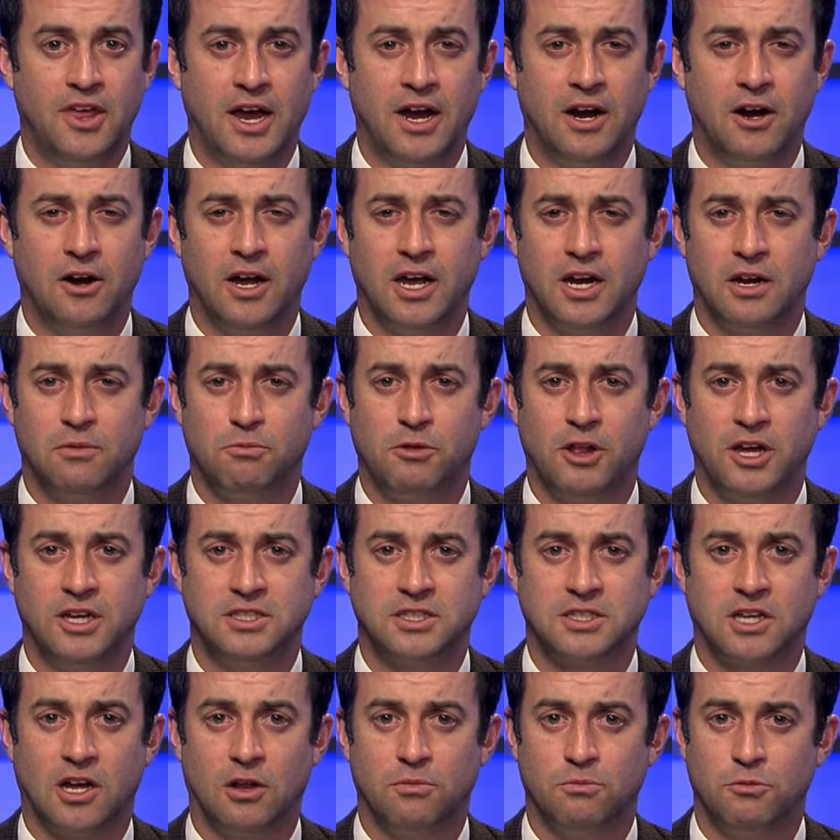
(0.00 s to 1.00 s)
There, at a
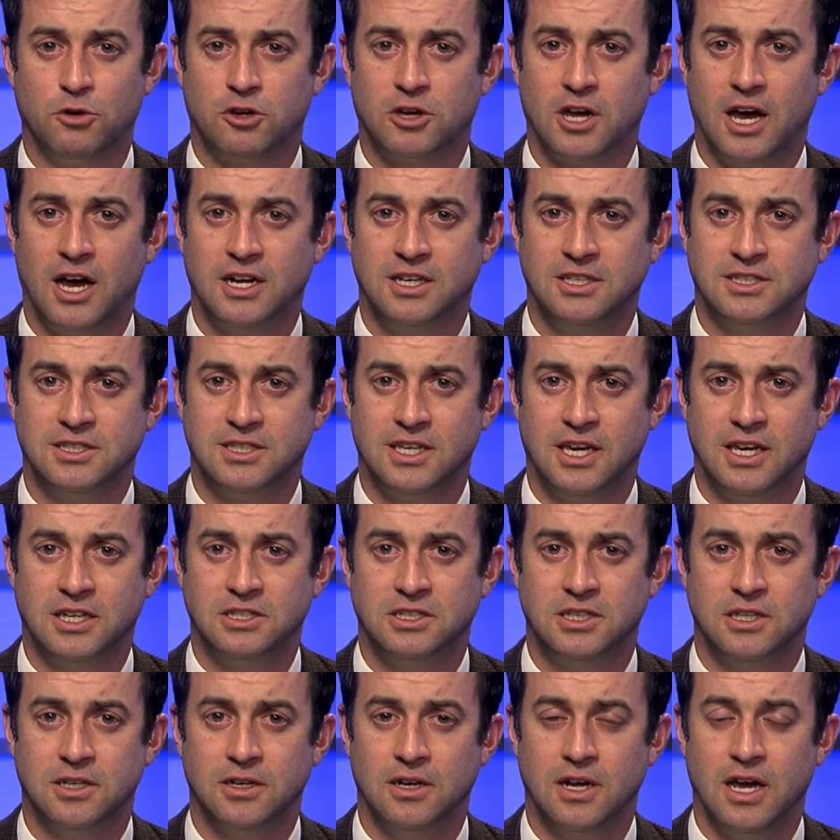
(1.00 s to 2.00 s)
place called Muckaty
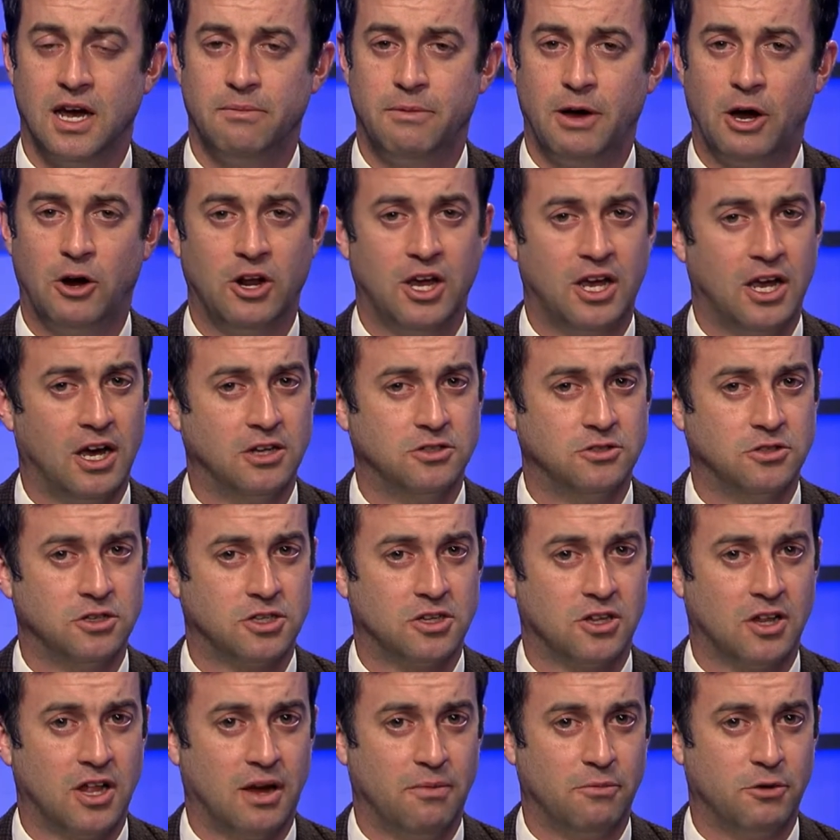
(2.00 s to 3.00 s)
Station, about
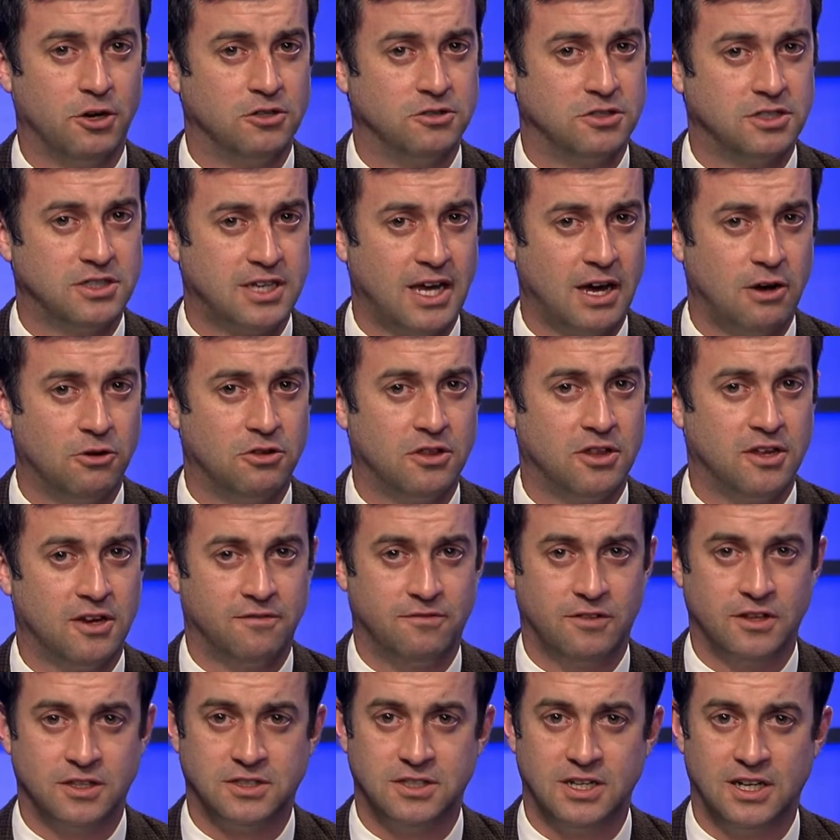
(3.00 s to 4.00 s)
800 kilometers south
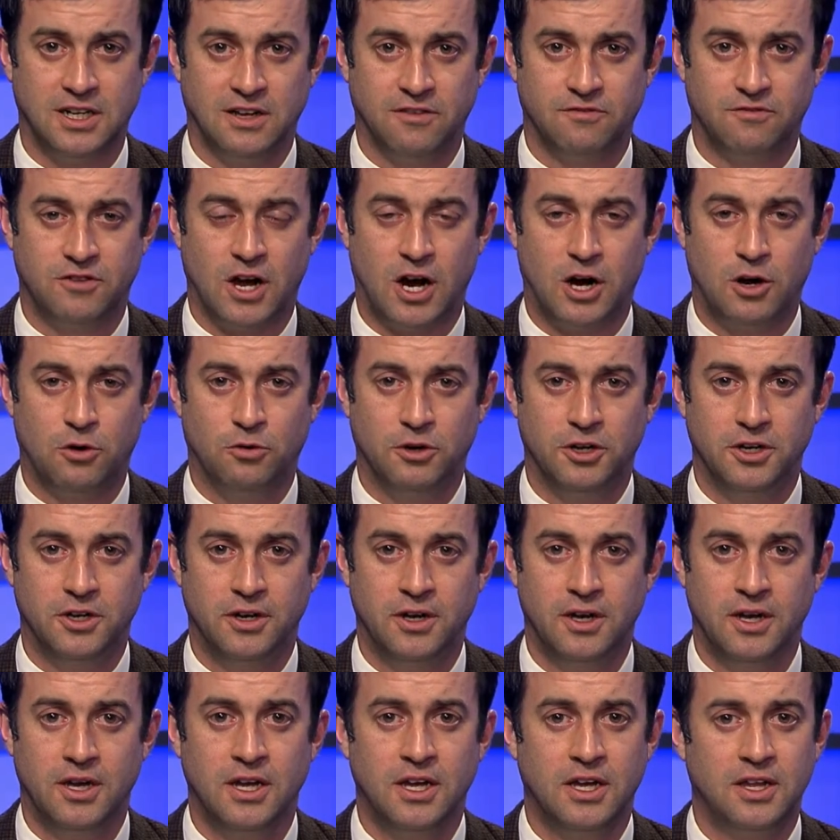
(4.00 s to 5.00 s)
of the city of
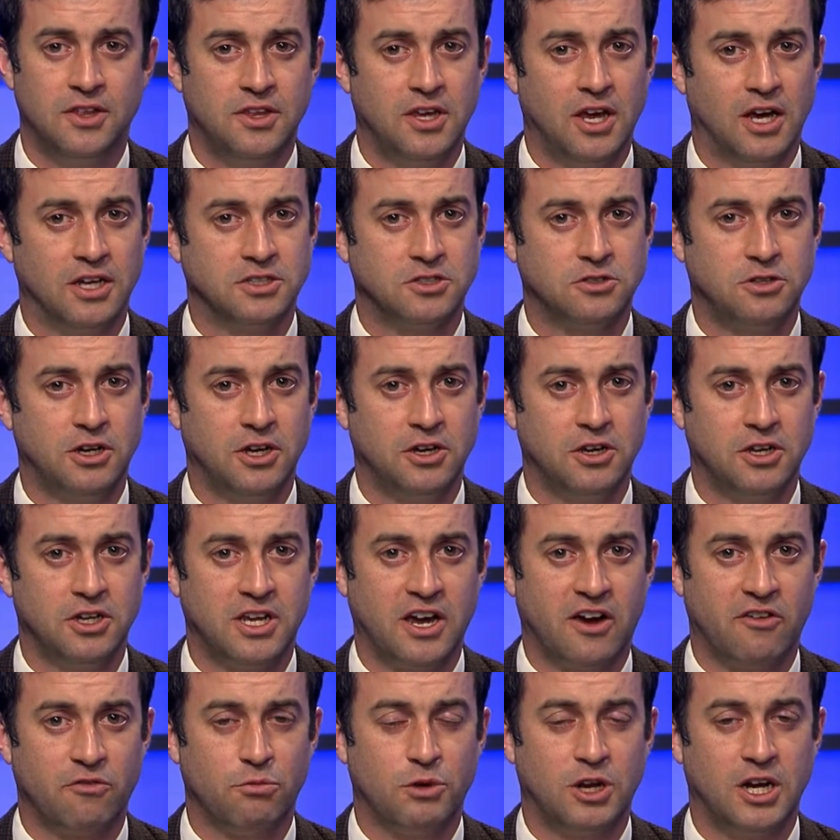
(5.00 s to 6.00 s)
Darwin, the
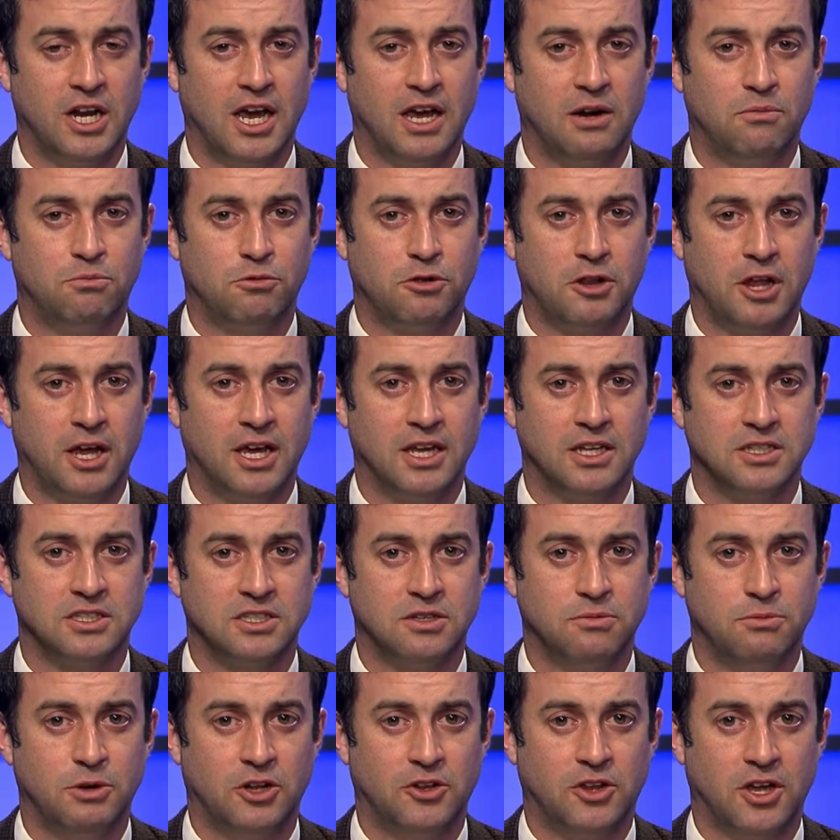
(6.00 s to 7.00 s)
Australian government had
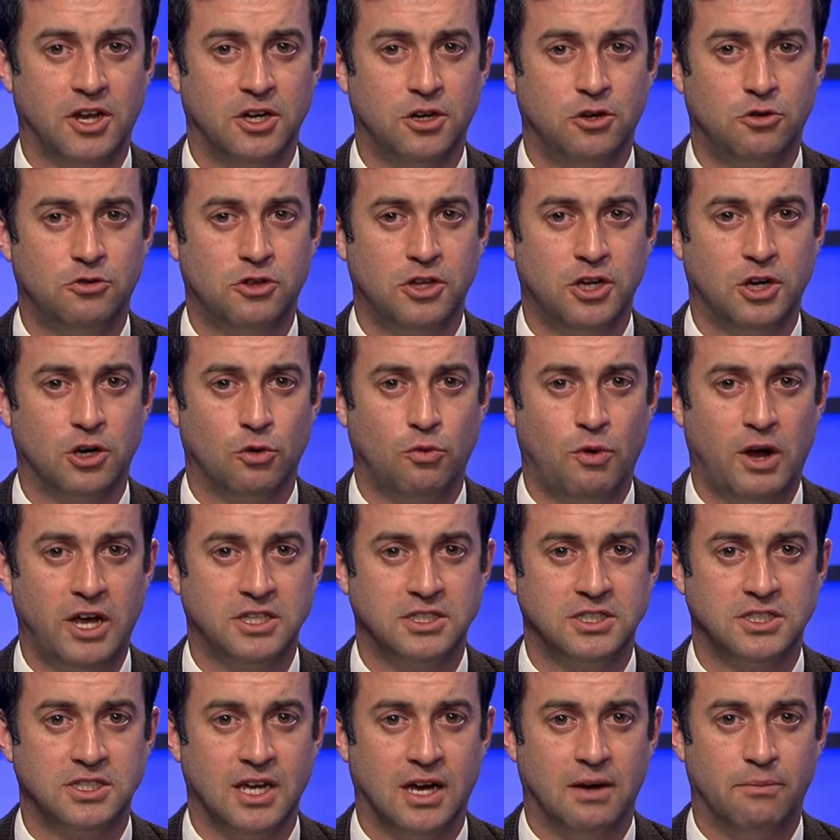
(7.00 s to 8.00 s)
plans to build a nuclear
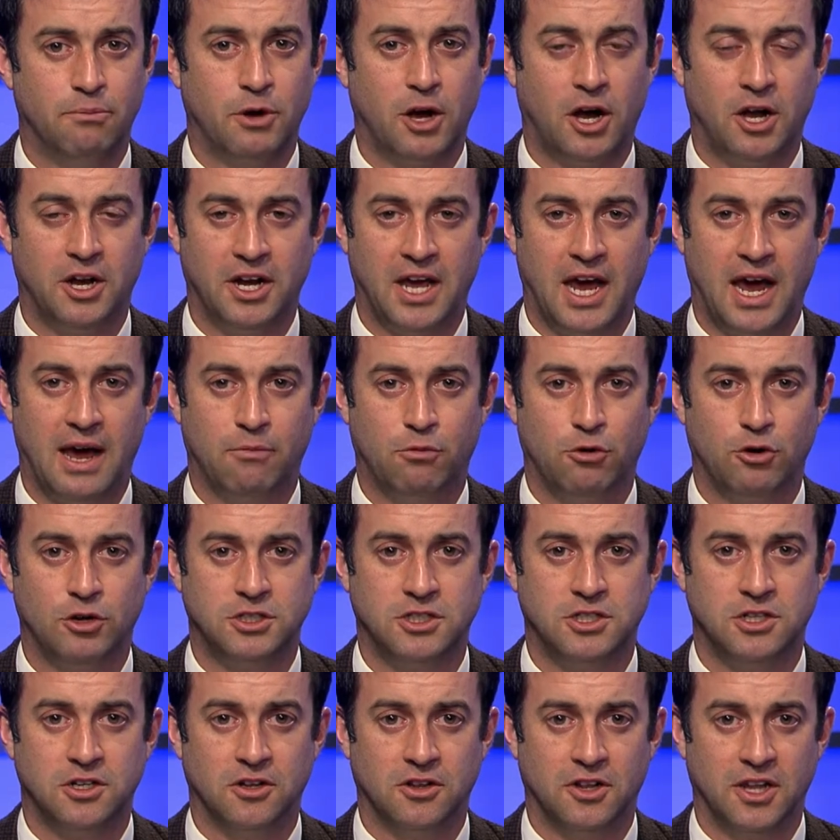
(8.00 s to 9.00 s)
waste dump on
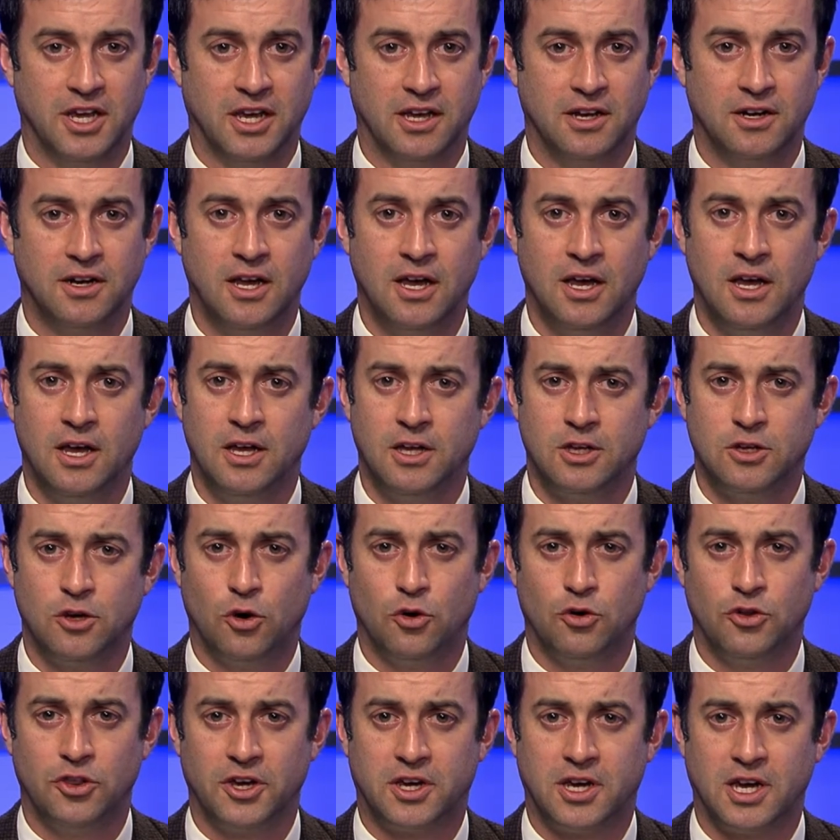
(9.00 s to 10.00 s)
Aboriginal land
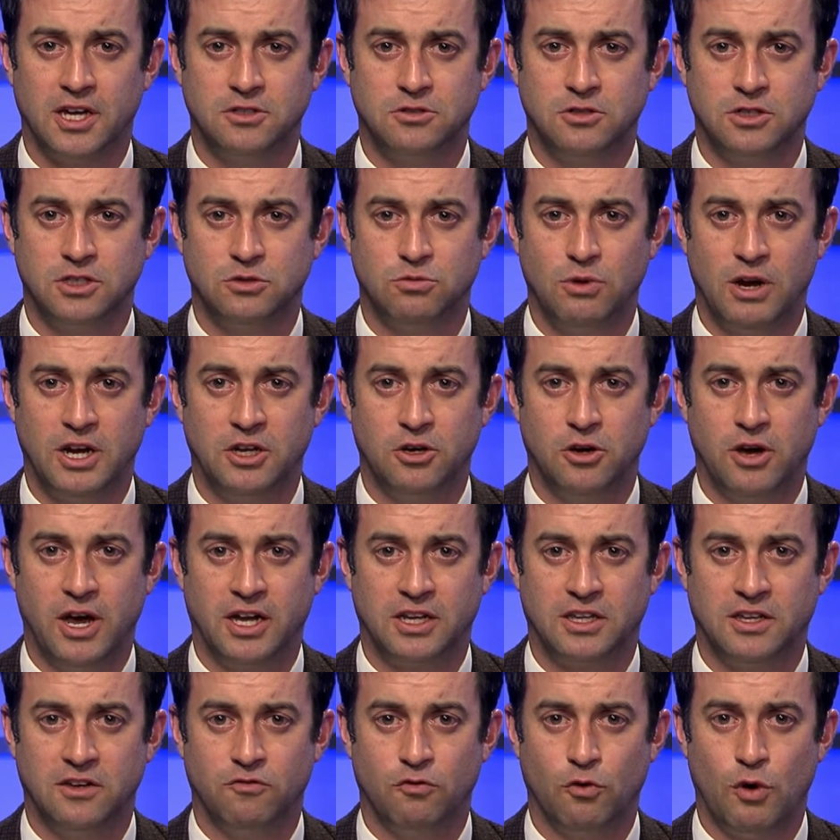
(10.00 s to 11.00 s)
to hold the country's
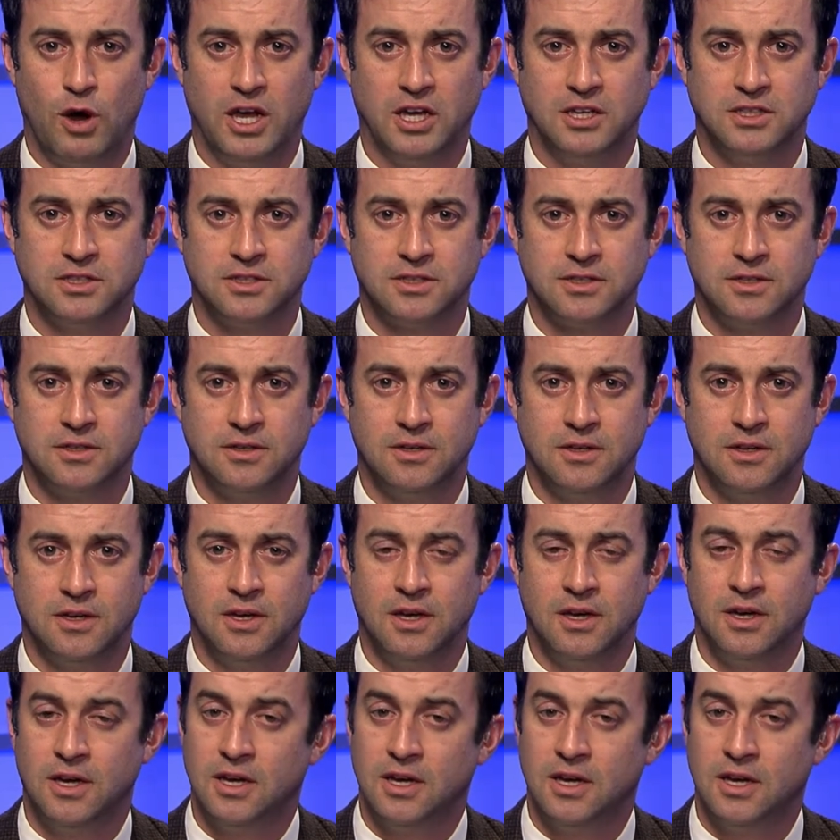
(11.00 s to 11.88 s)
radioactive waste.